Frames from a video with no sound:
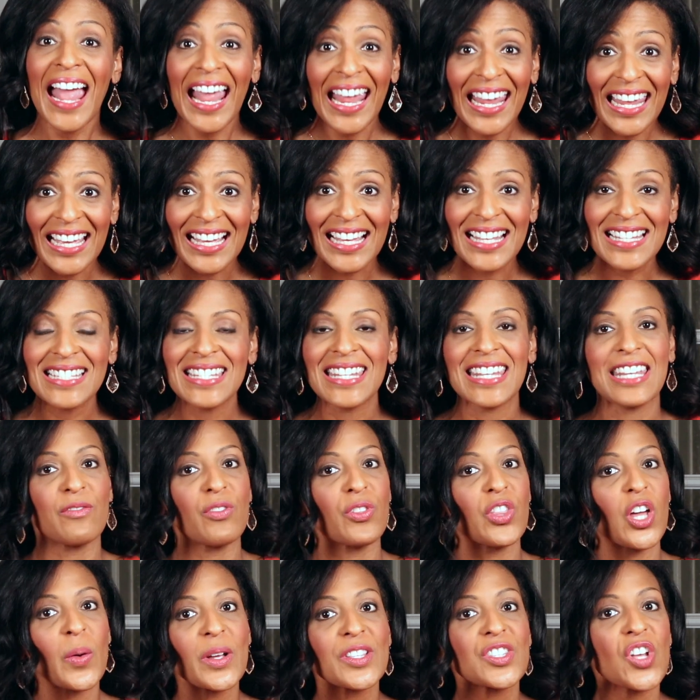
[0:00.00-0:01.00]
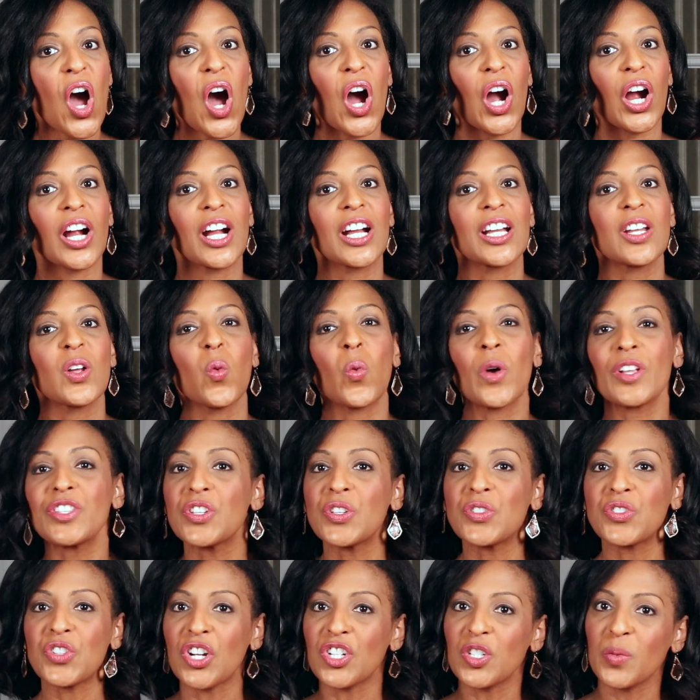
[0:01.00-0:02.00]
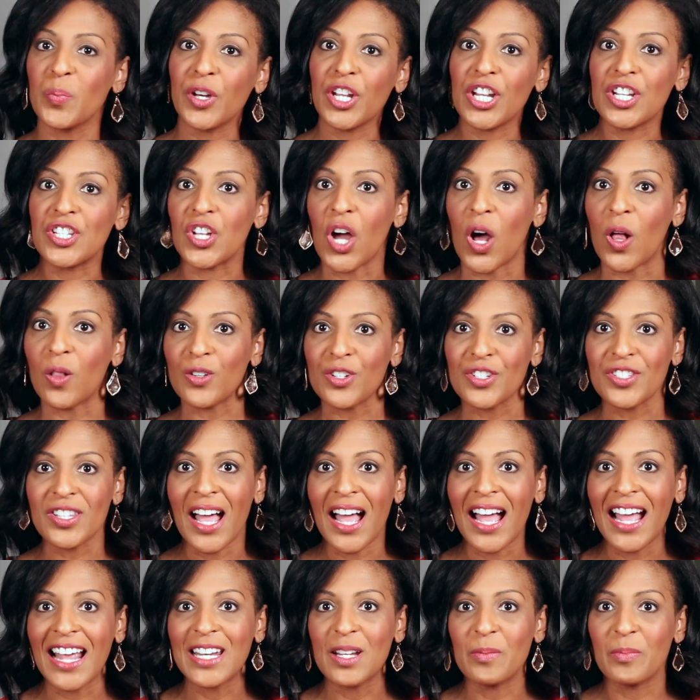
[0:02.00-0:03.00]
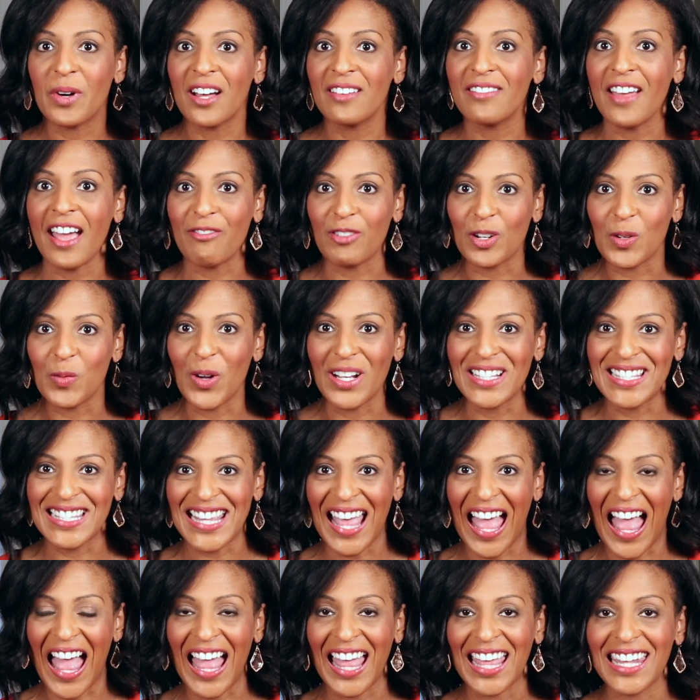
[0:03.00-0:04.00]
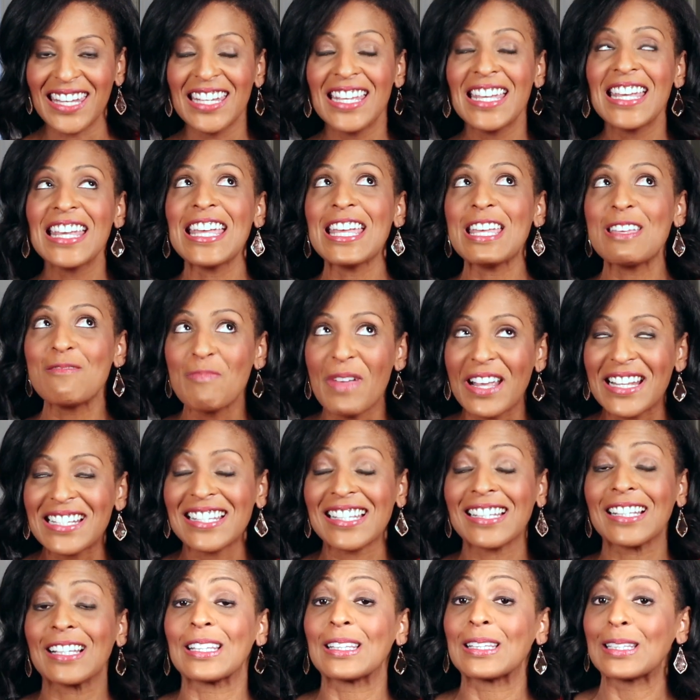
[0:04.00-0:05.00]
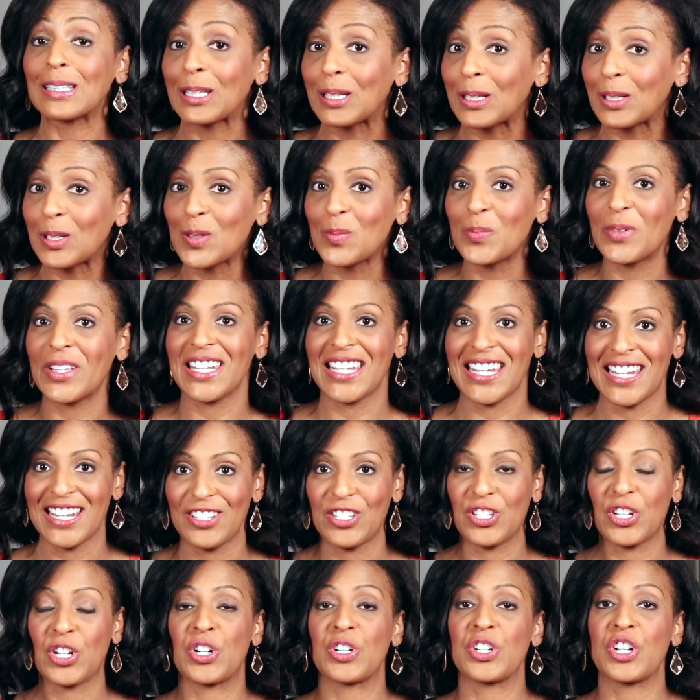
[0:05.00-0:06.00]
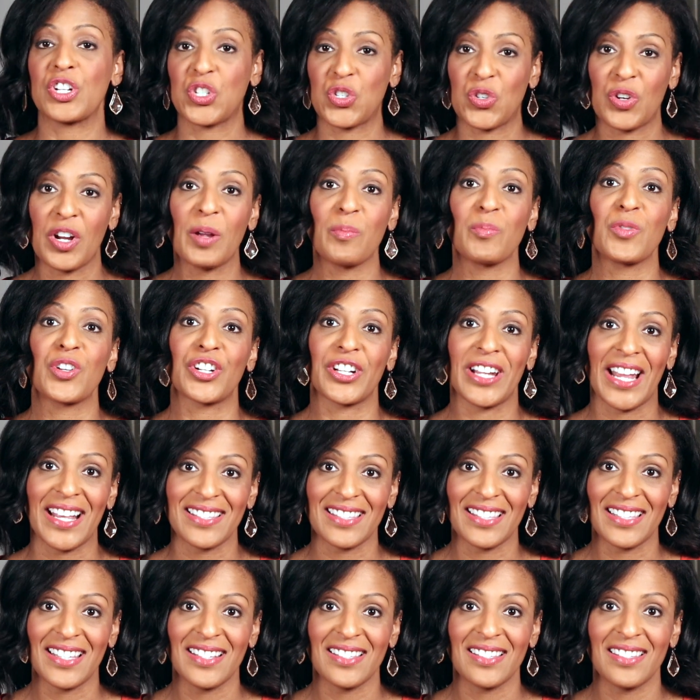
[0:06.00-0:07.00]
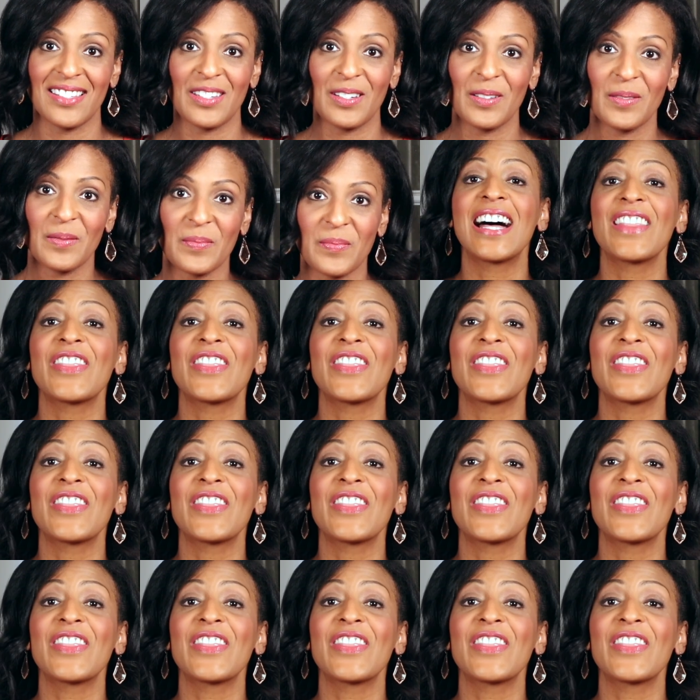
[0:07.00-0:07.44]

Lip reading: And even though it's hard, once you start to put a dollar sign above everyone's head, it makes it a little bit easier to trim your guest list.